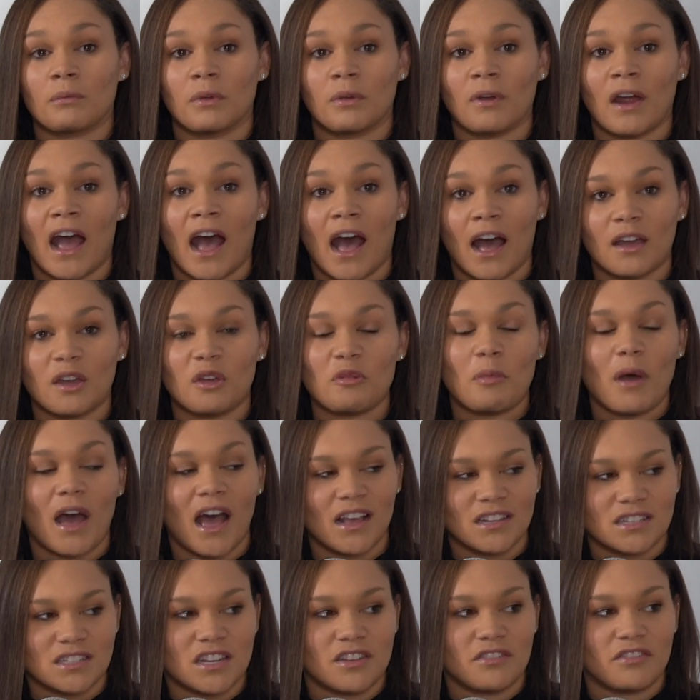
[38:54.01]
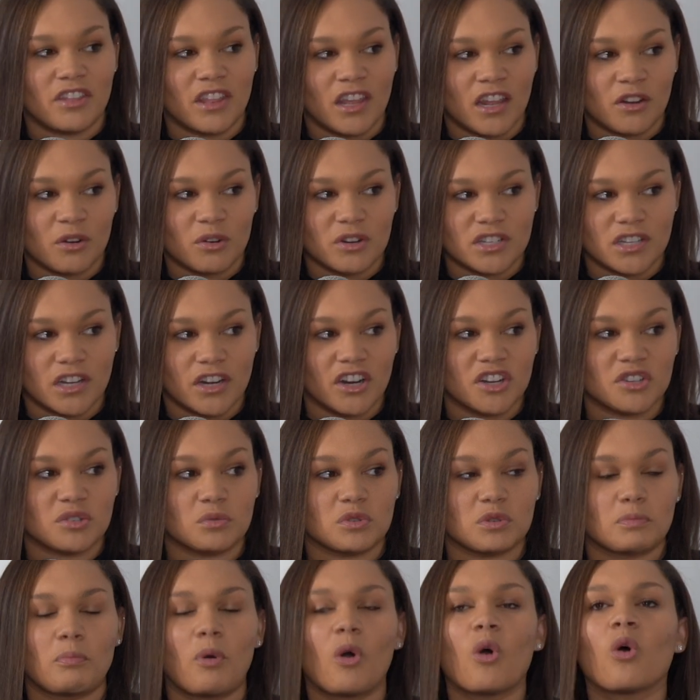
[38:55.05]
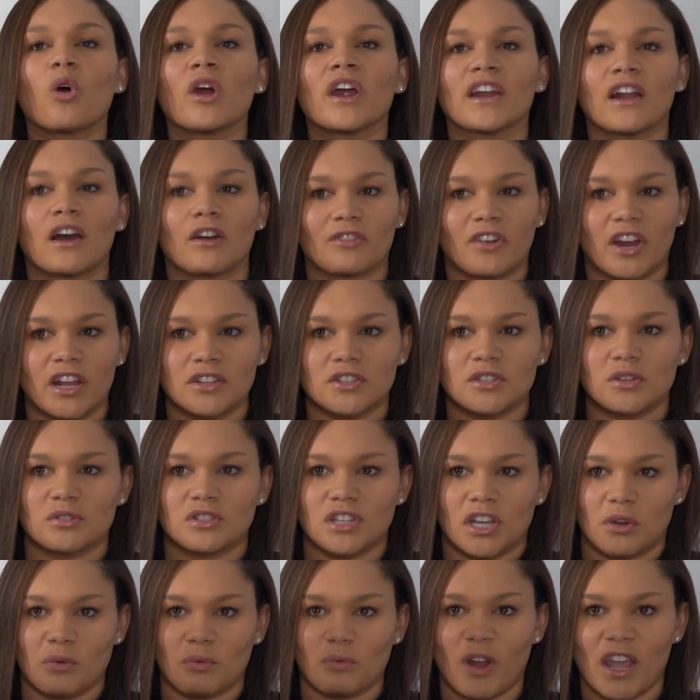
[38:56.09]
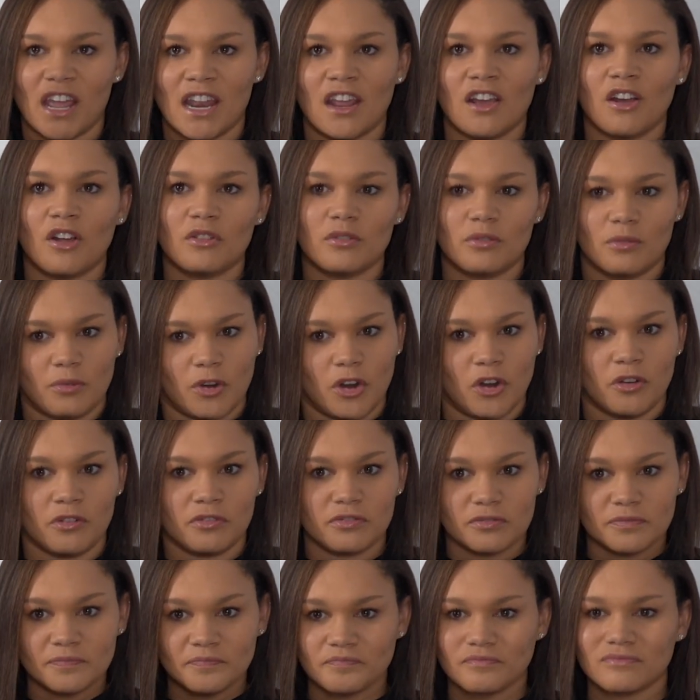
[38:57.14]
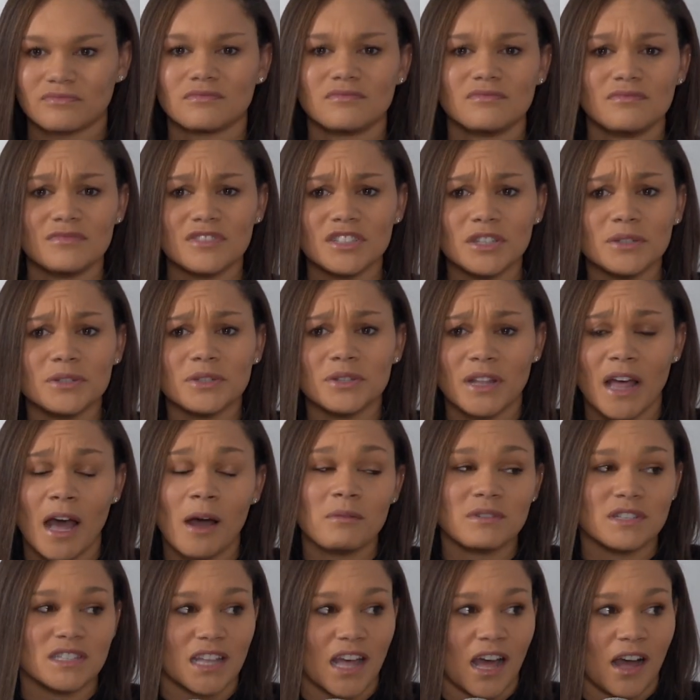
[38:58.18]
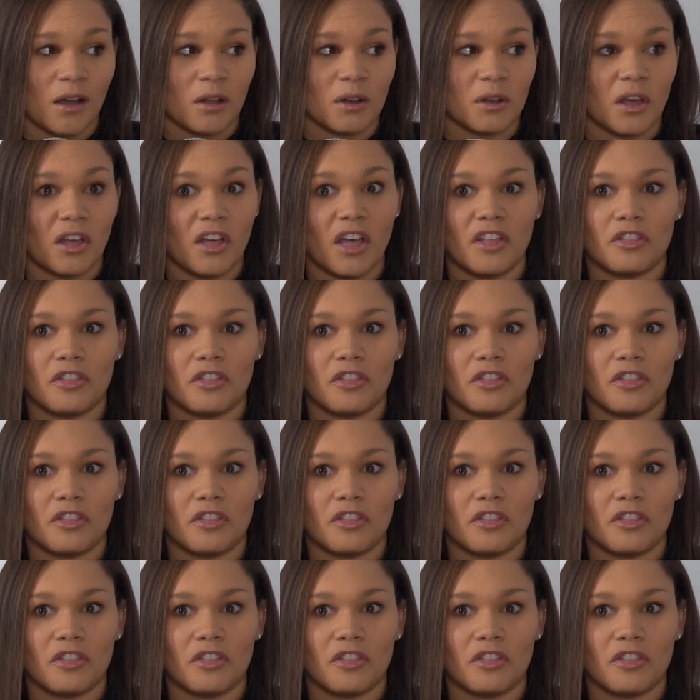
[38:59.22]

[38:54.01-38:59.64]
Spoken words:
We were at capacity for the indoor center because it was pouring down rain. So it's like raining on the roof. So that was loud.